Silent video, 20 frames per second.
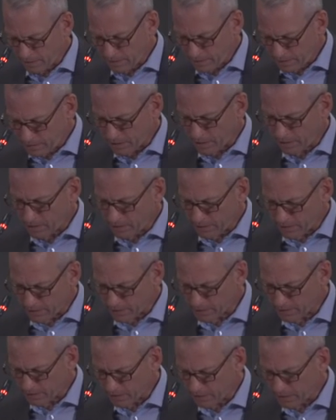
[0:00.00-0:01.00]
and Isak
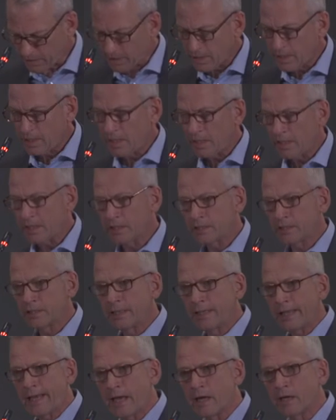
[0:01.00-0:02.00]
Dinesen, is
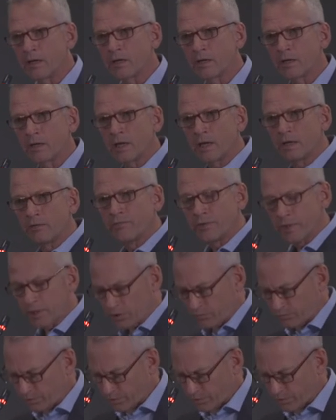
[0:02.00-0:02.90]
the heir of this